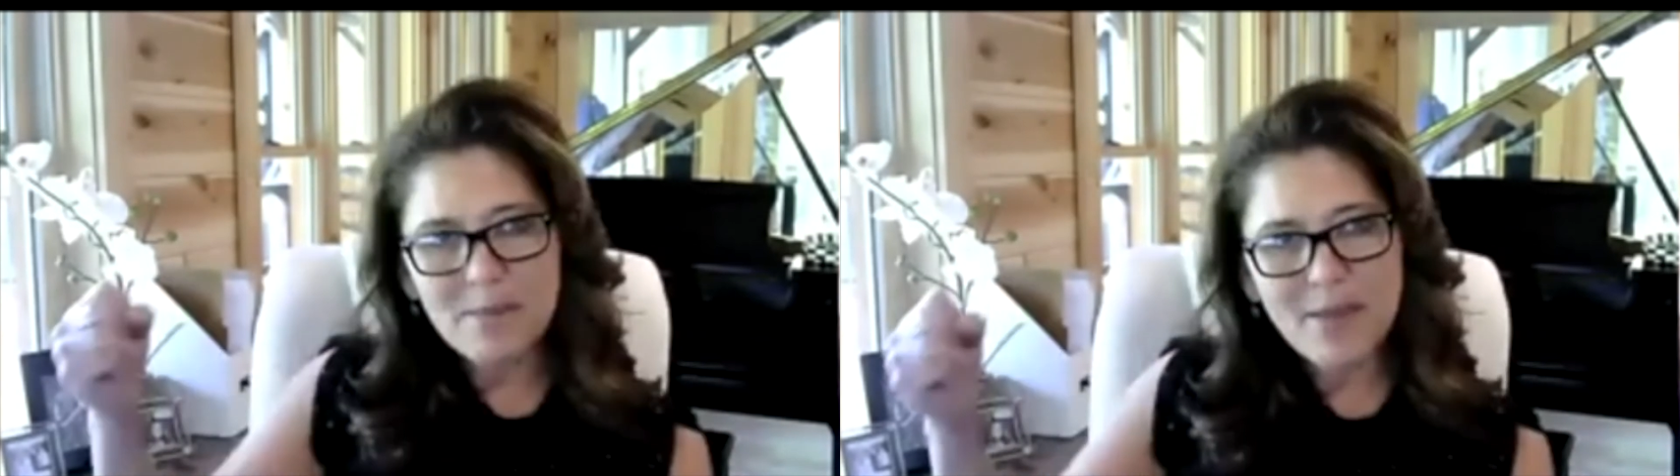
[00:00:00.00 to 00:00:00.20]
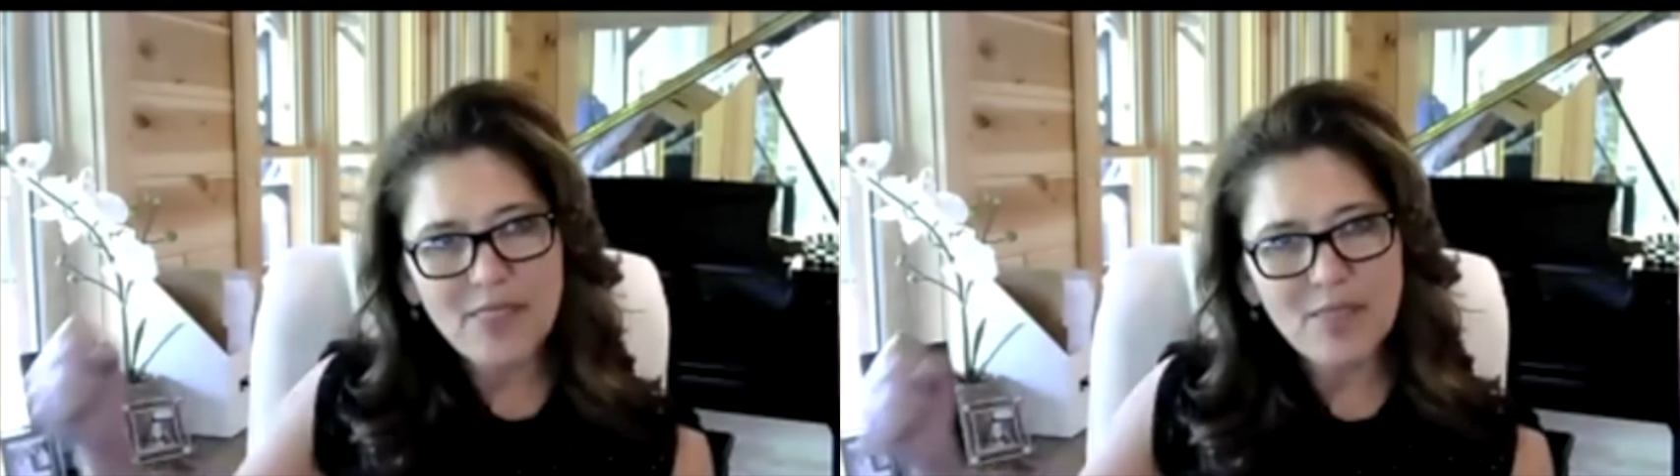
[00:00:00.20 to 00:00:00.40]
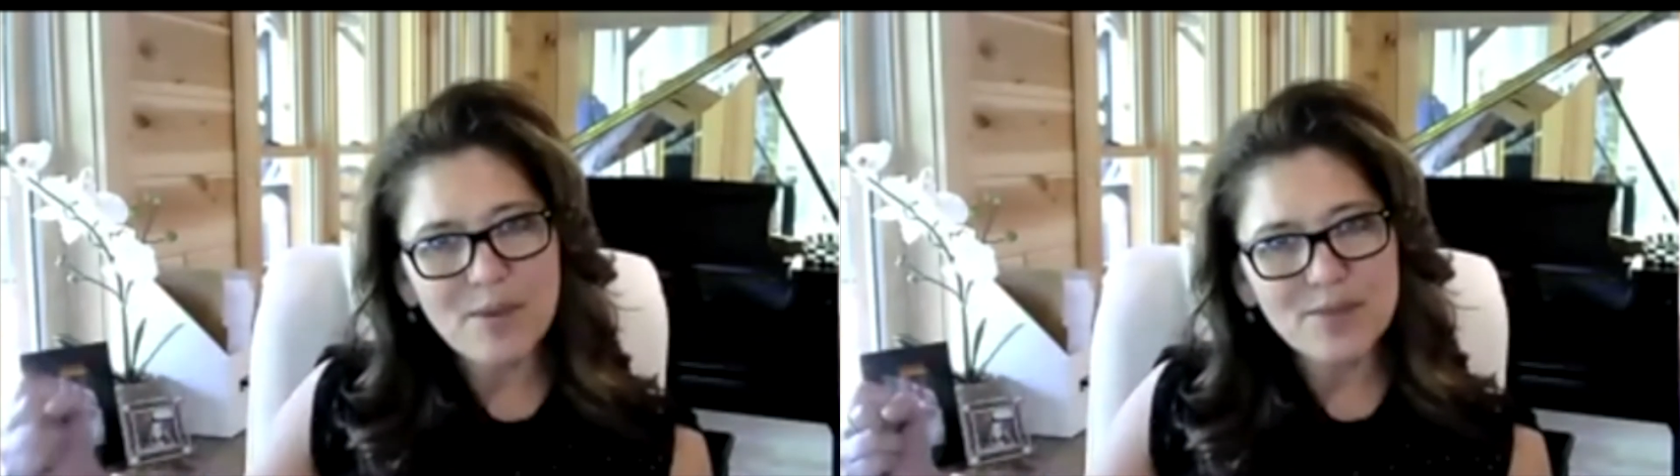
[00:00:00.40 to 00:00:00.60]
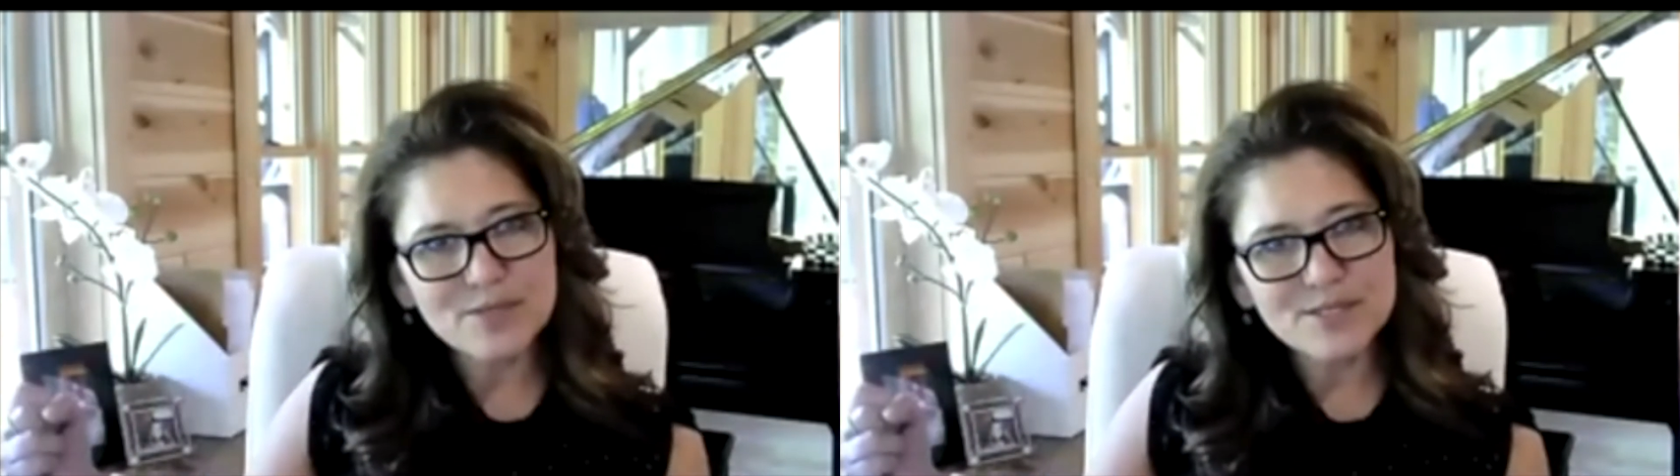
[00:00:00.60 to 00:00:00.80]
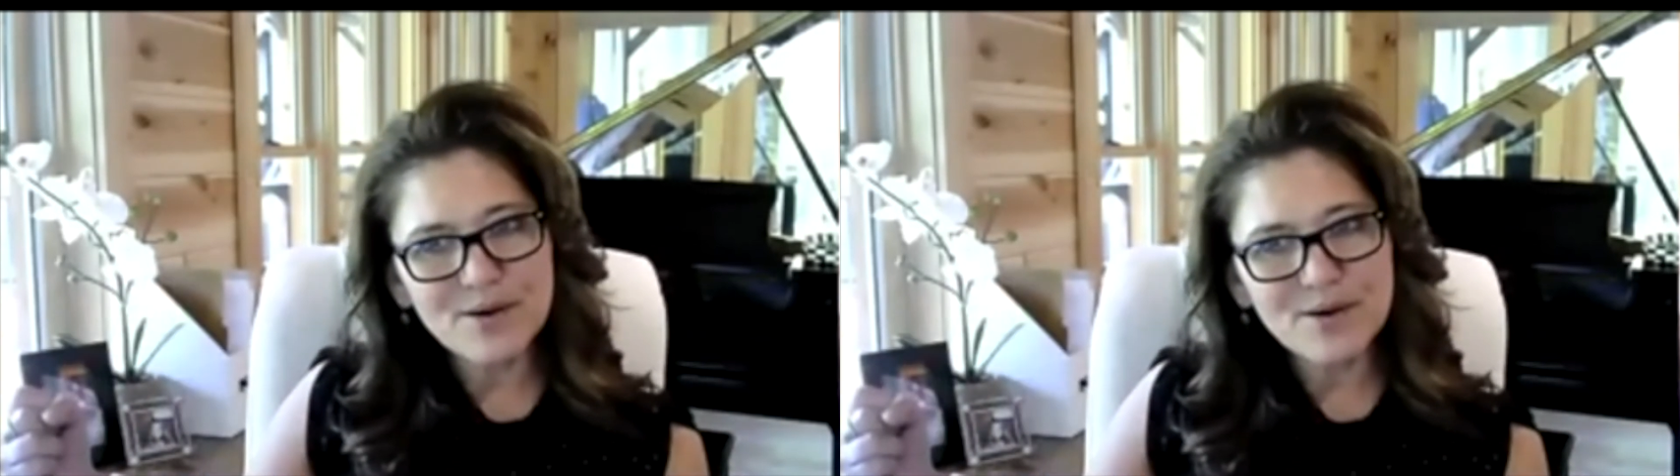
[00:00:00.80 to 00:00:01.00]
the mothers
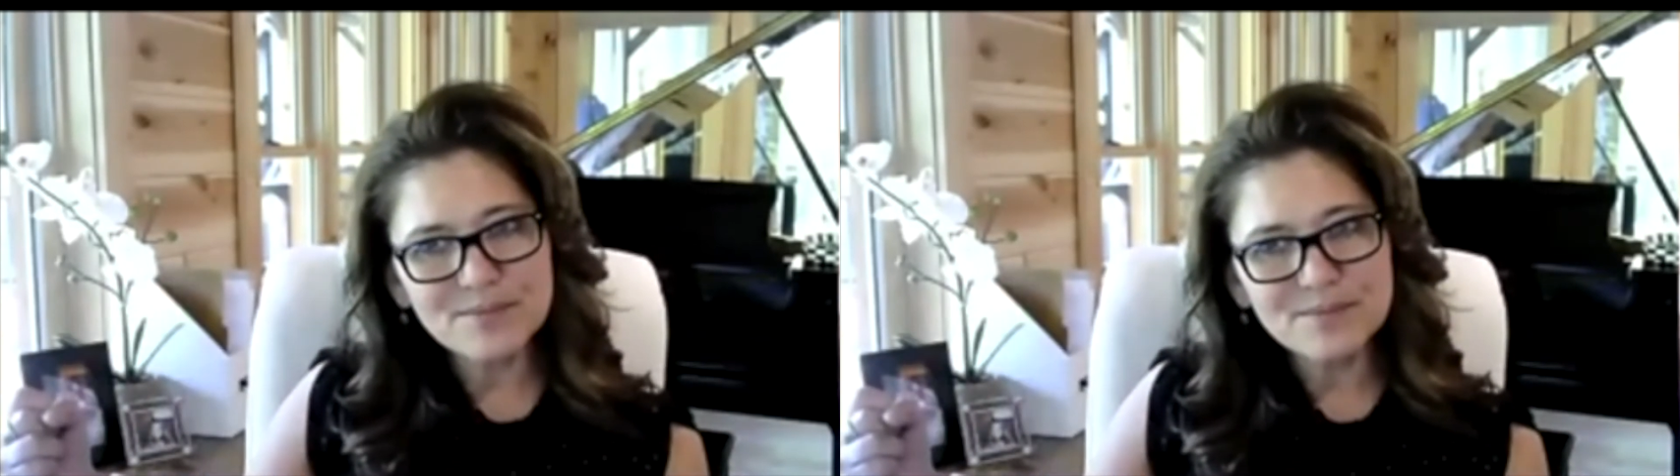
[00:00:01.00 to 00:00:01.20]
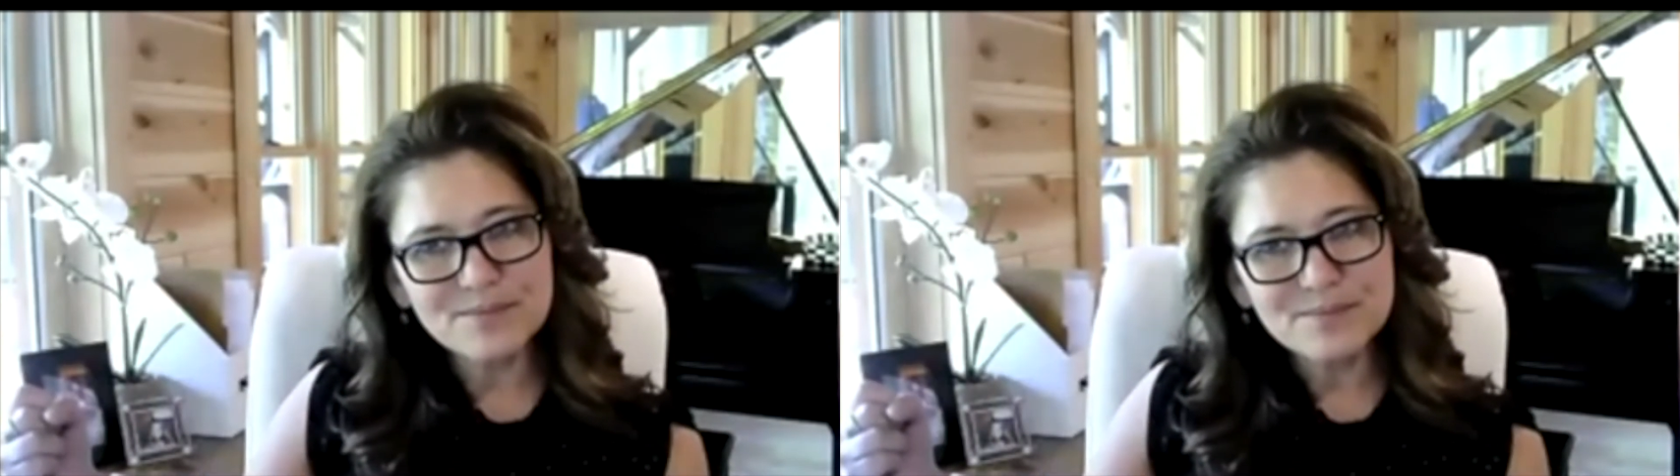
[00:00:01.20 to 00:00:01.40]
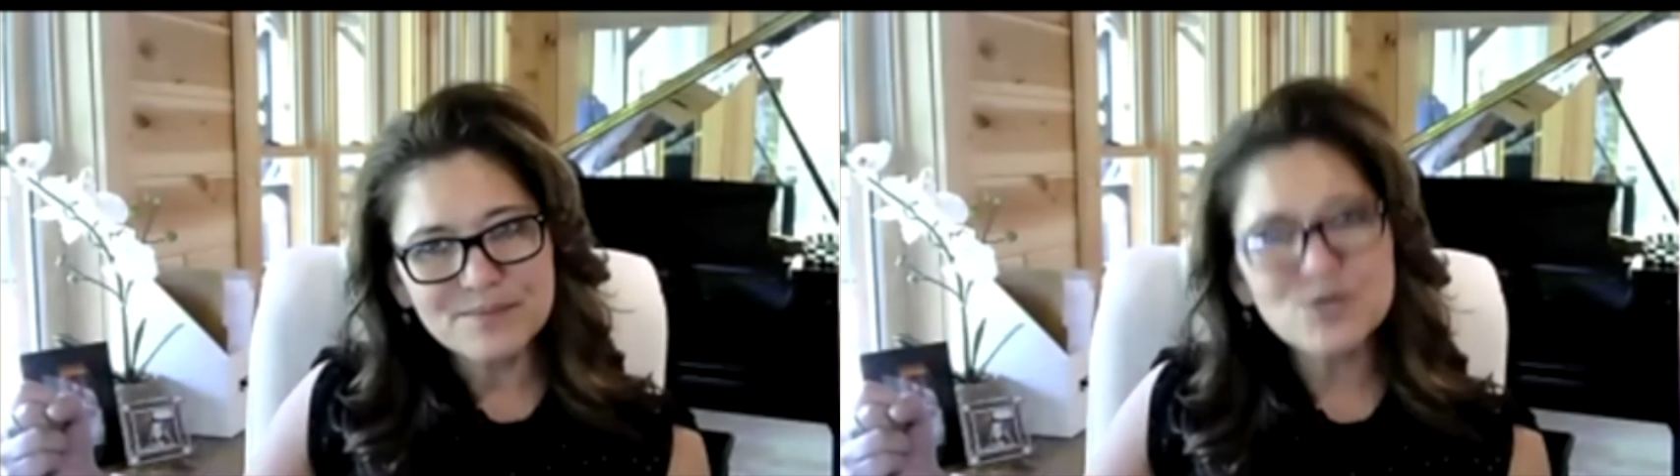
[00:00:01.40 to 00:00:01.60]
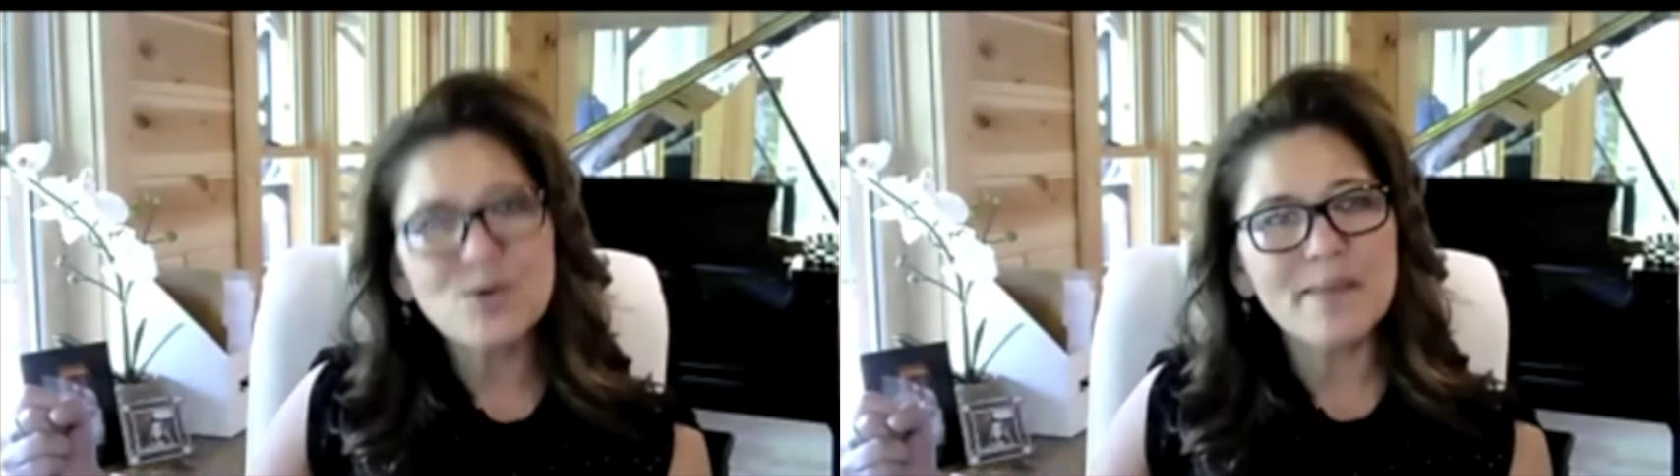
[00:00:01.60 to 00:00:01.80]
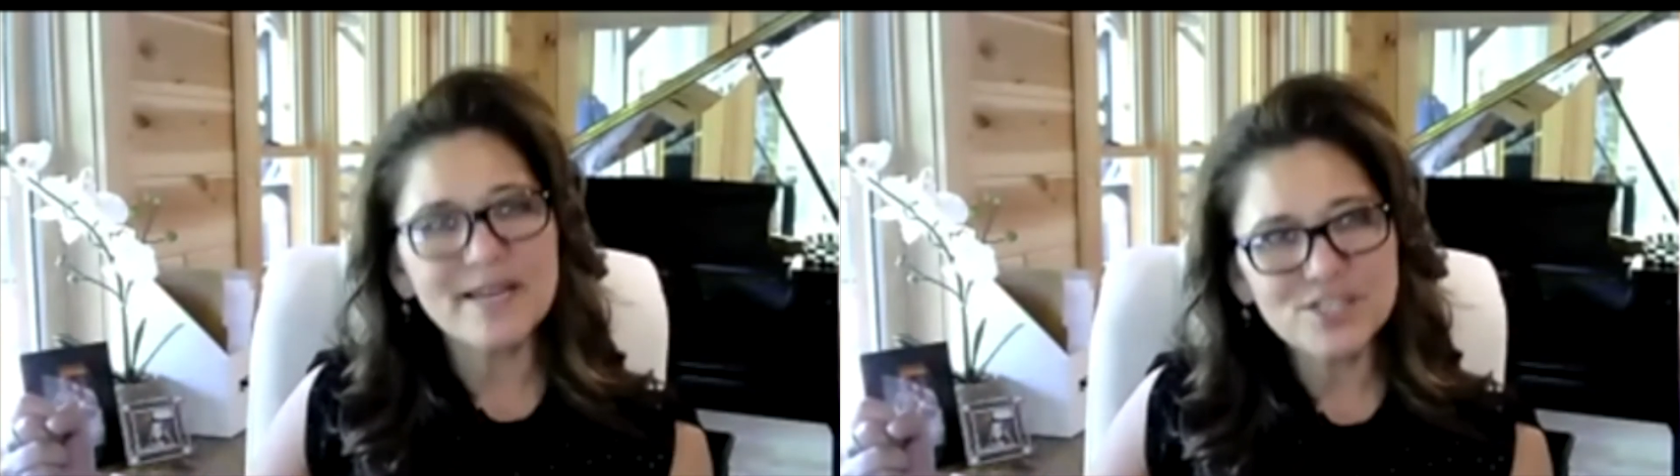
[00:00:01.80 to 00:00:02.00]
are. So
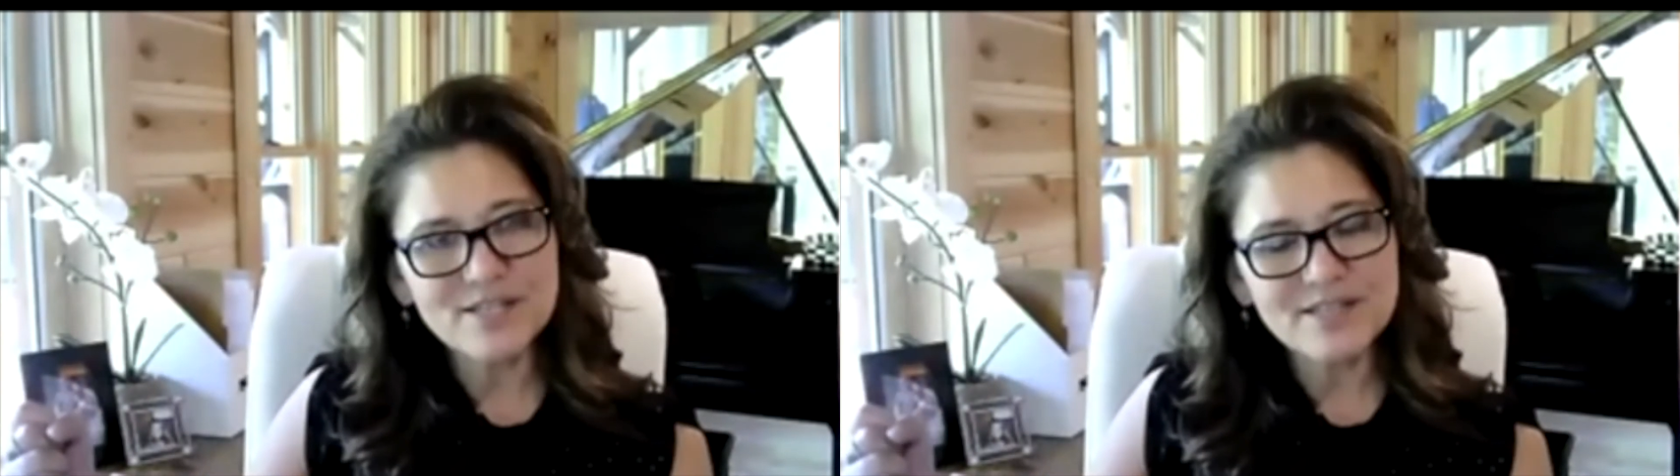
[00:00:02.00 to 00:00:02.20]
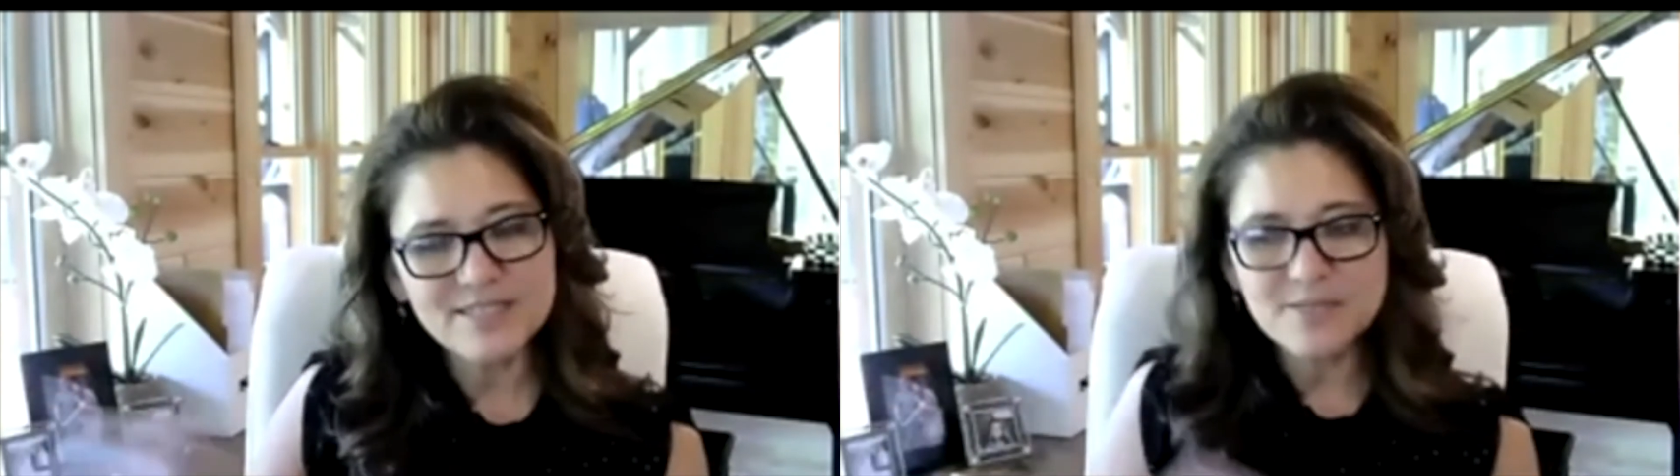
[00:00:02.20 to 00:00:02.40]
imagine this